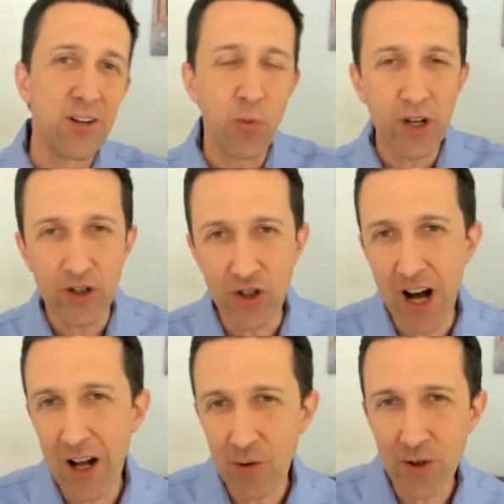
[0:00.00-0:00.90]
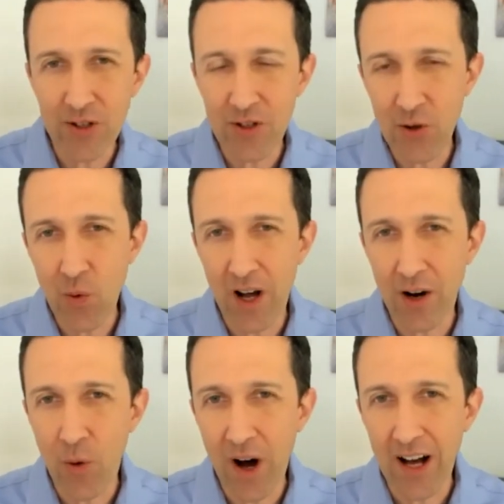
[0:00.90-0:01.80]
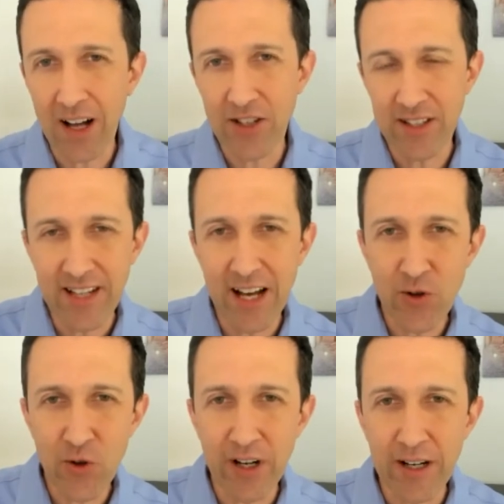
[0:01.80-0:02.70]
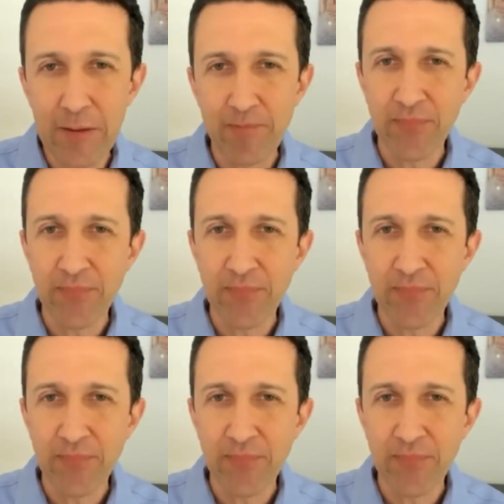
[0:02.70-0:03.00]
what genres you want to watch, et cetera.